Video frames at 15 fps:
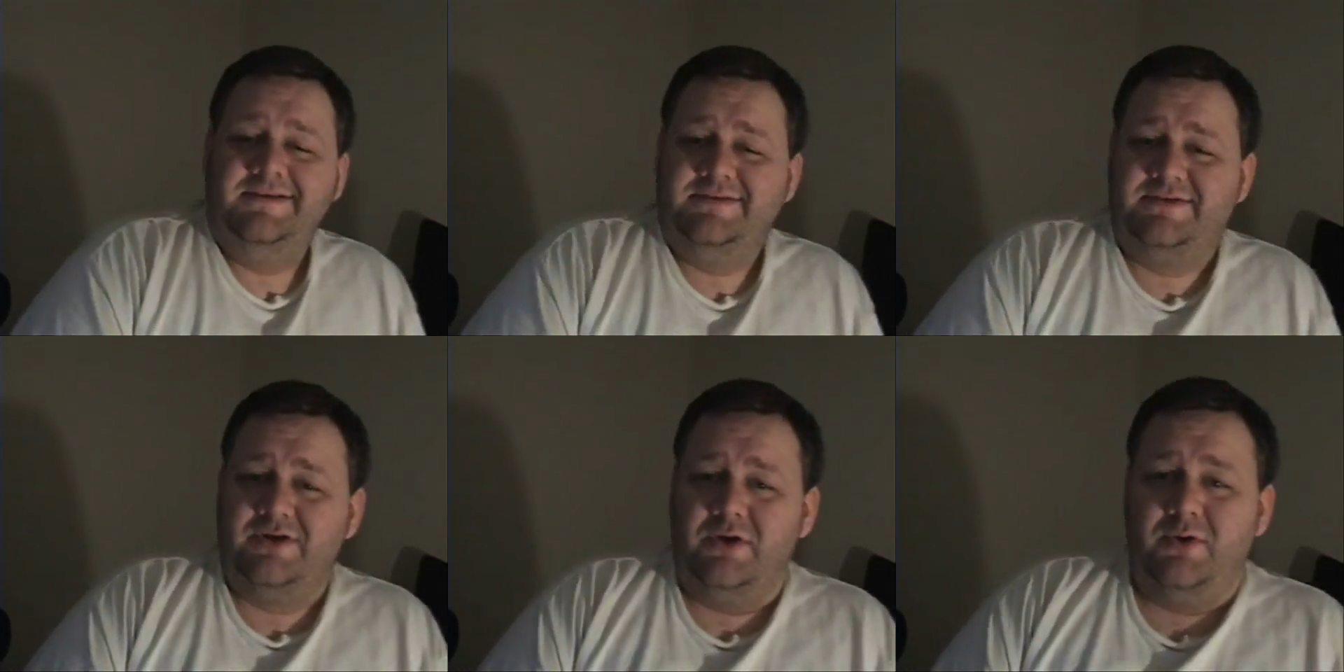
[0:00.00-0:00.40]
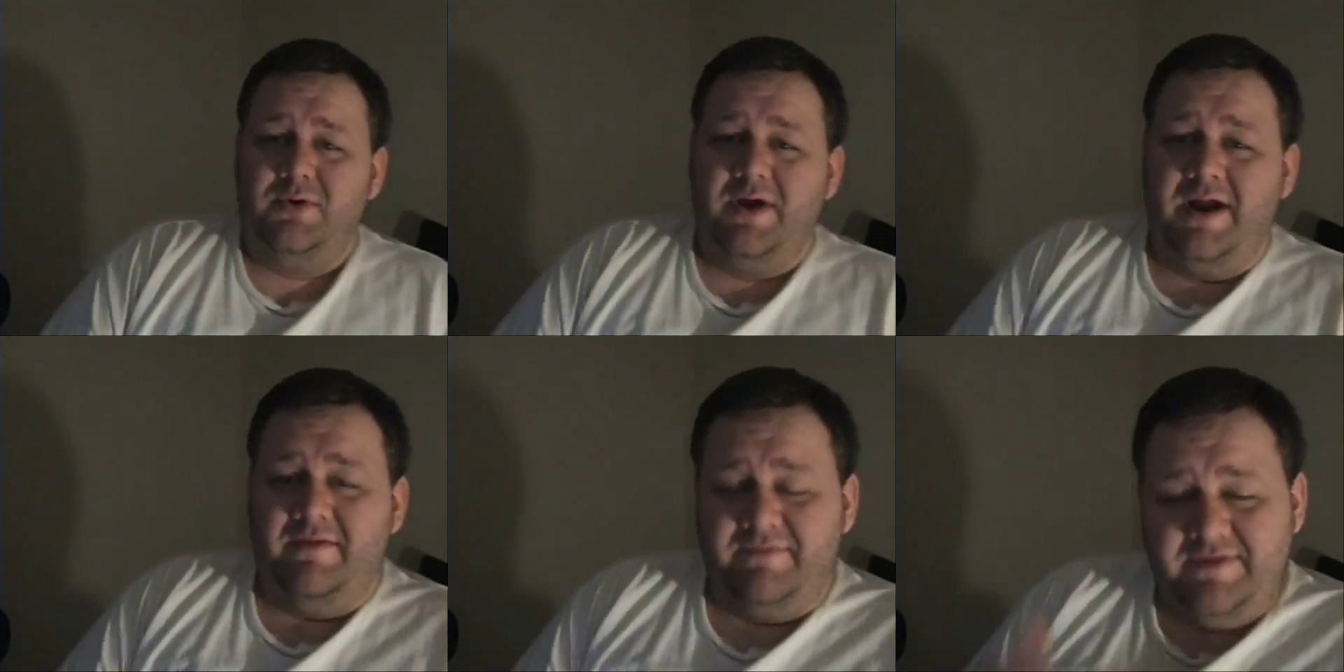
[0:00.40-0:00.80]

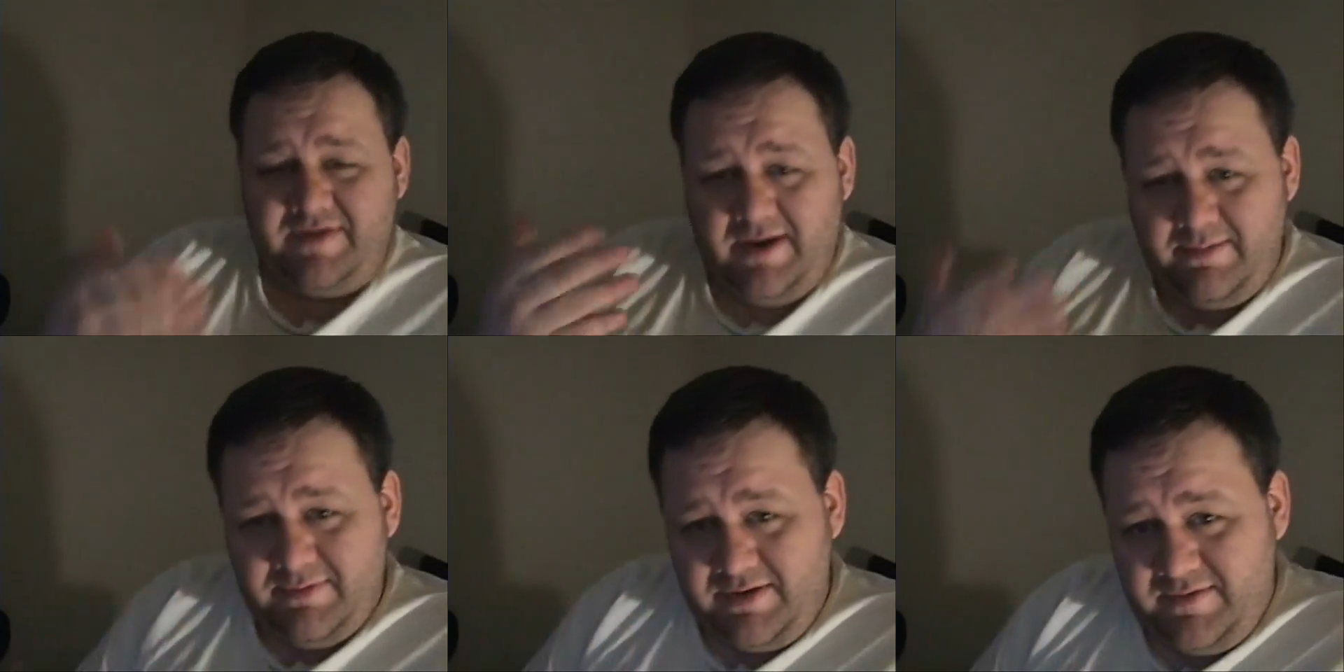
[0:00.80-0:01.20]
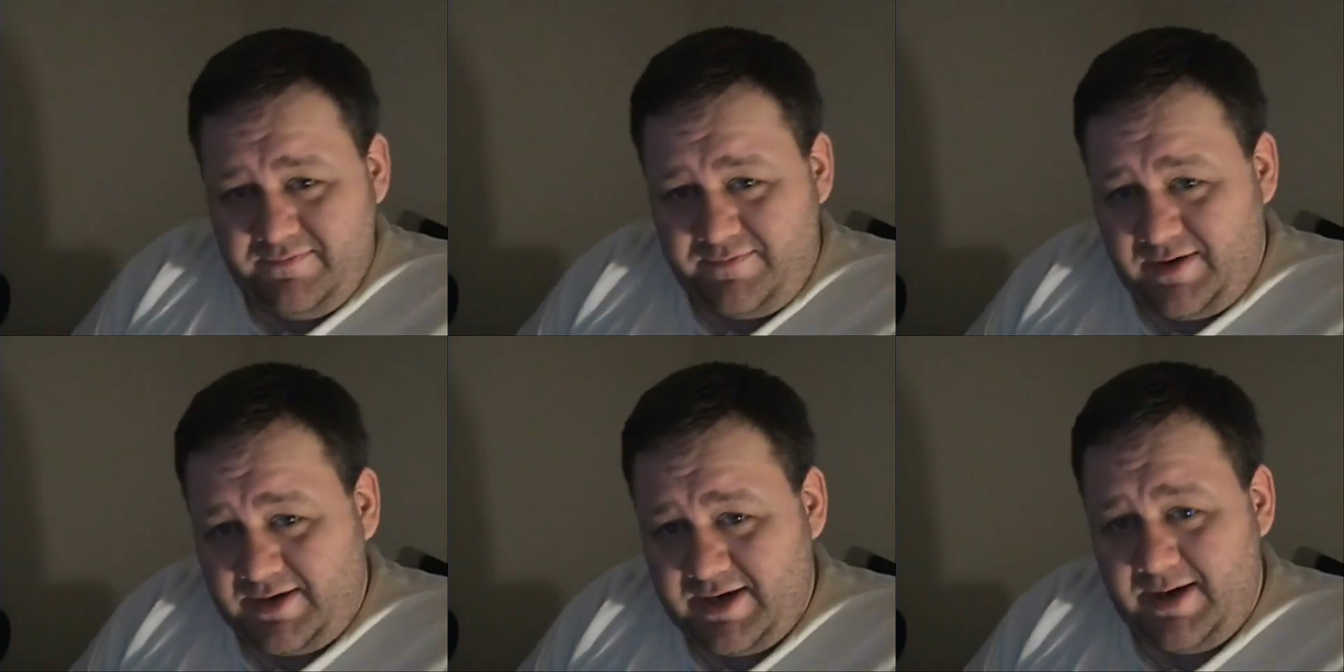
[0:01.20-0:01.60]
So every time that you
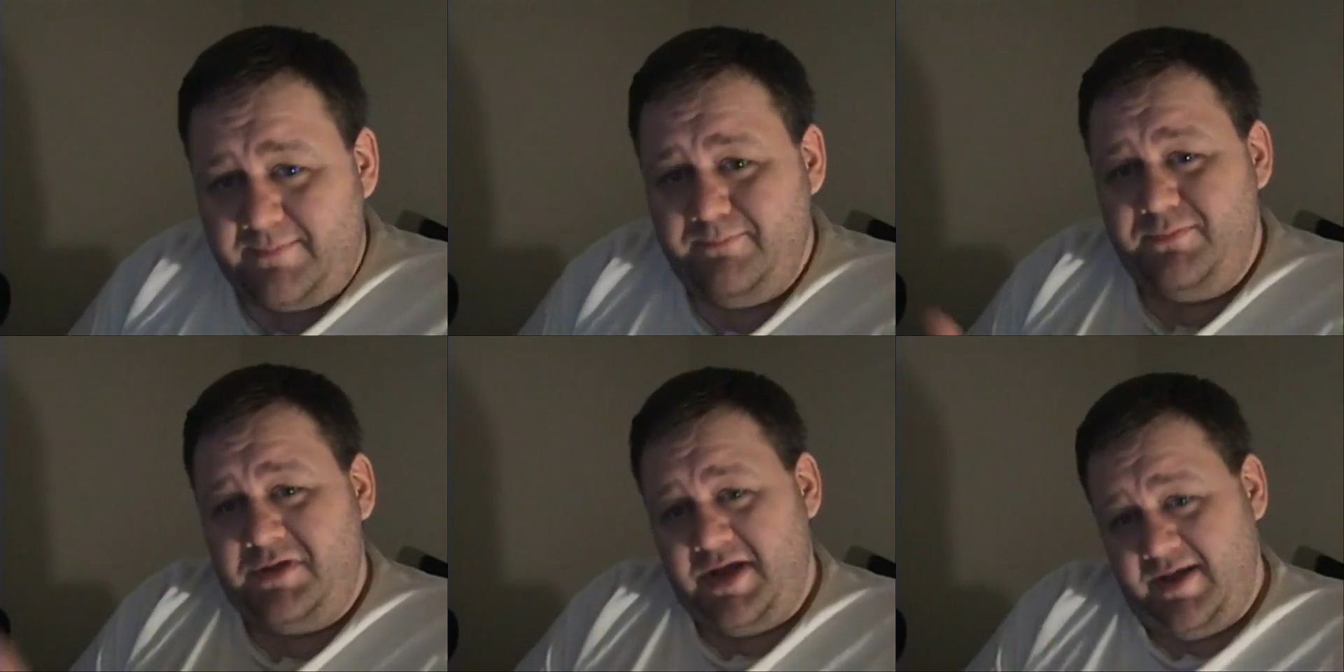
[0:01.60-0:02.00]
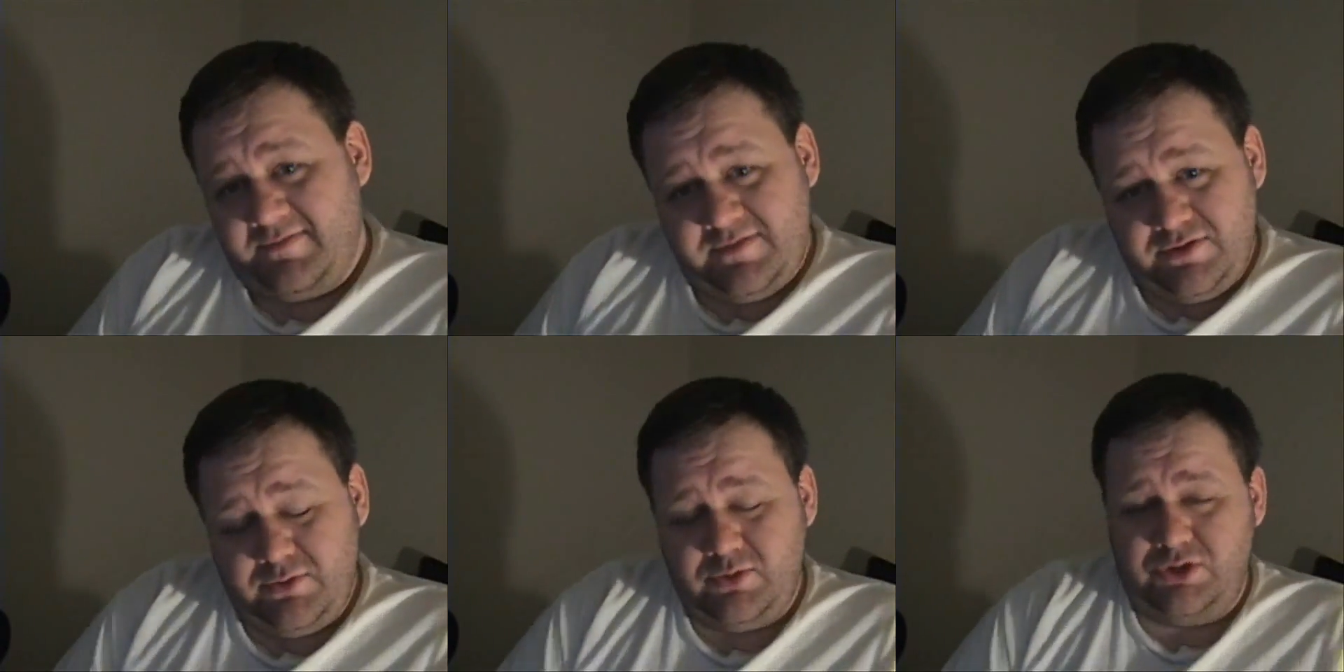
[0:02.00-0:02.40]
fuck up, you
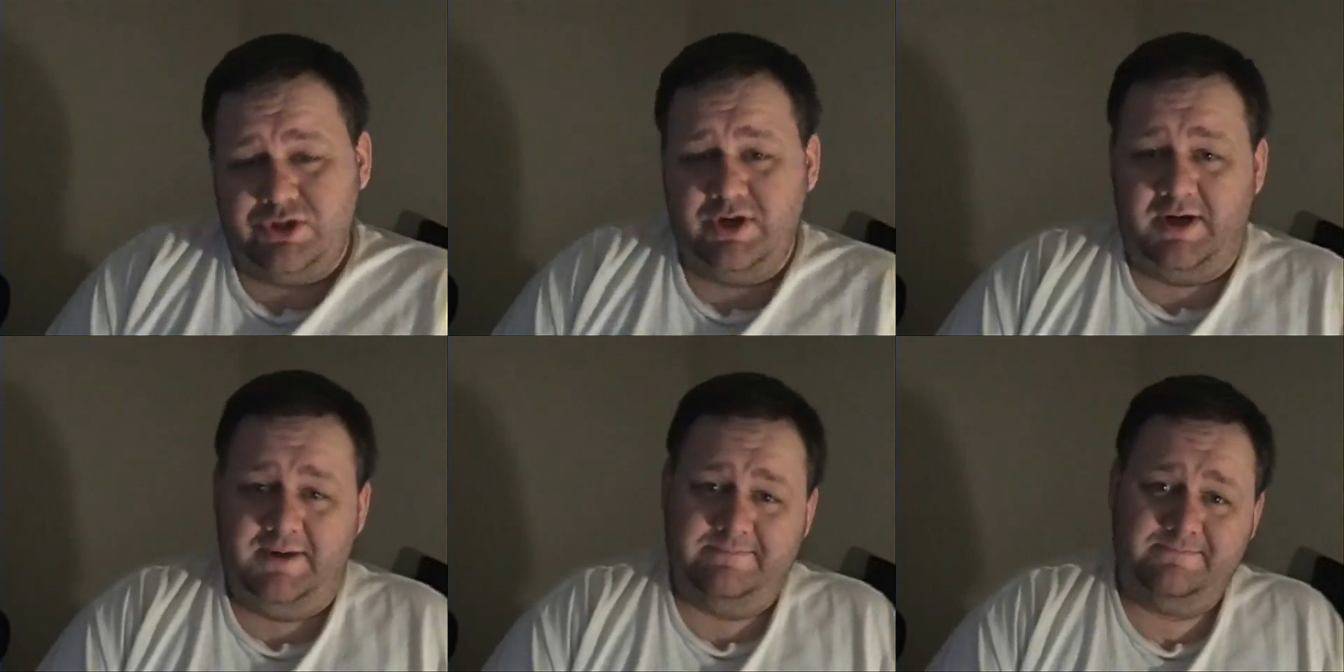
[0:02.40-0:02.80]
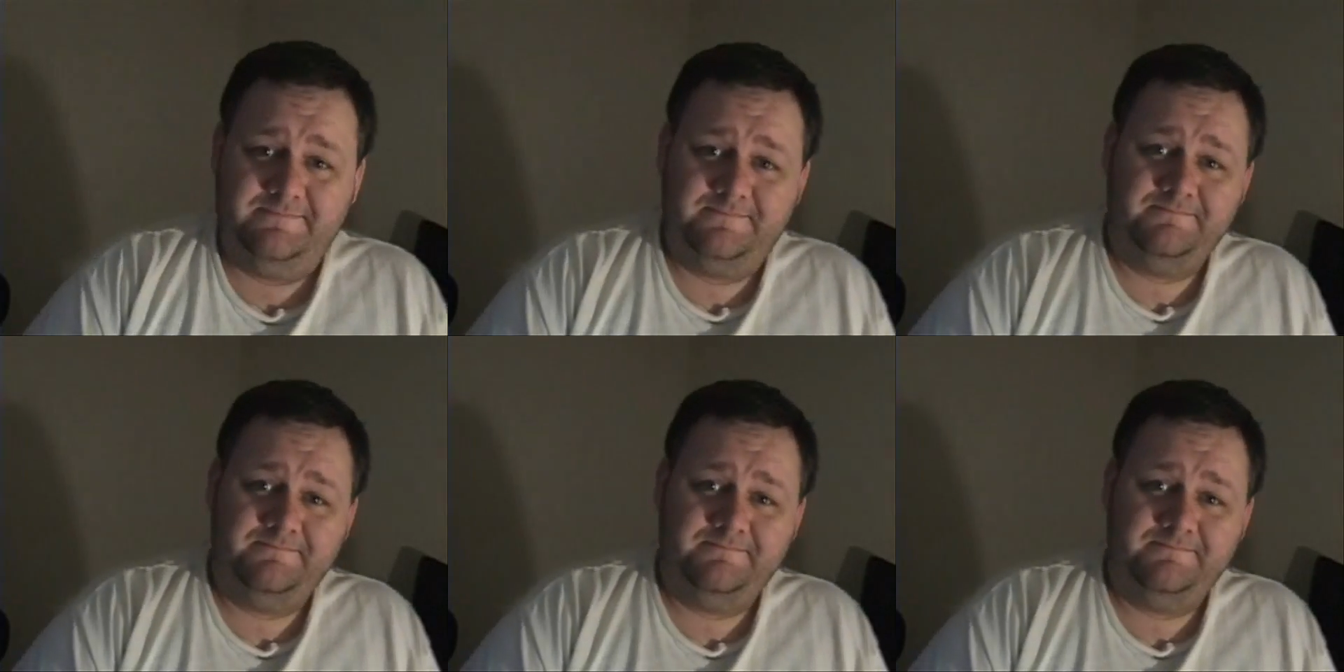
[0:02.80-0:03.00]
have to do a shot.